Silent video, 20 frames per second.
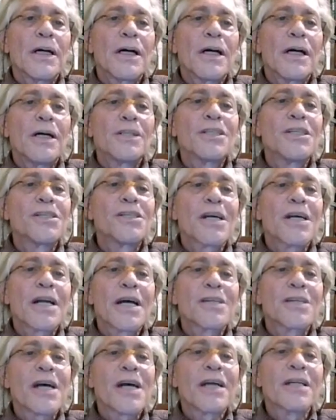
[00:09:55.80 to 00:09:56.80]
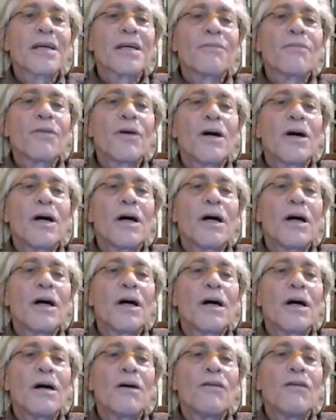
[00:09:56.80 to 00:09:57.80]
she said, I signed up
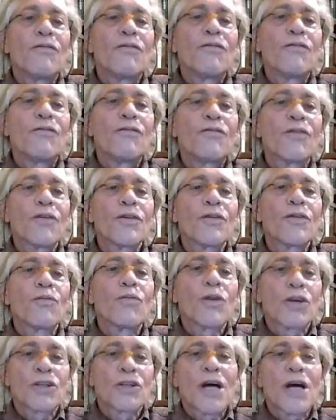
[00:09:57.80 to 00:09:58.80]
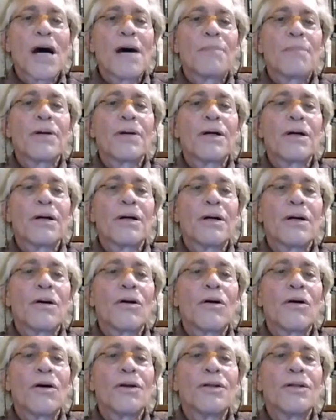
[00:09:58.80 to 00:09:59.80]
for the workshop
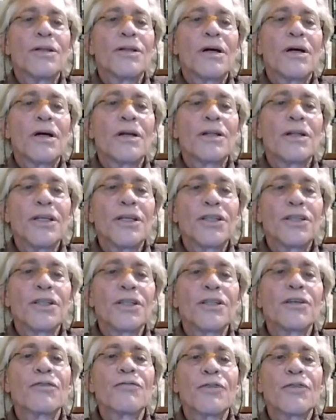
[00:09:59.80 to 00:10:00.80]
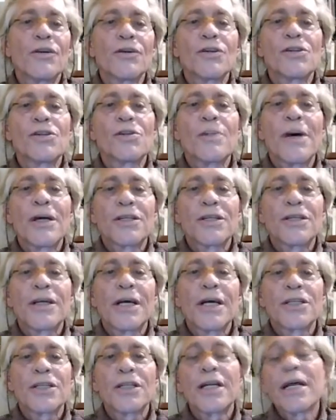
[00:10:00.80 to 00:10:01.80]
on Unleashing Your Fearless
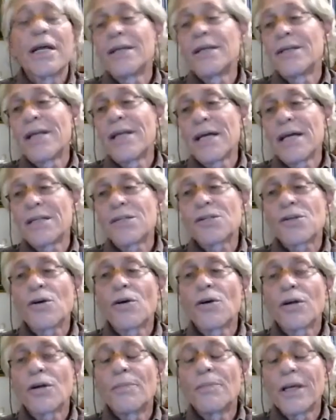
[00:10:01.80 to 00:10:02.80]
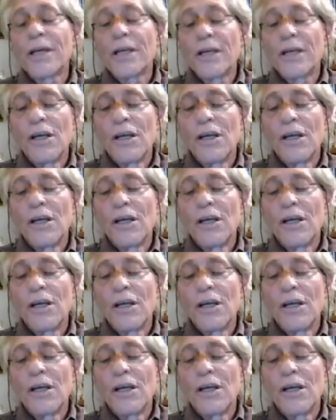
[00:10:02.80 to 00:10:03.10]
Imagination, and that's going to be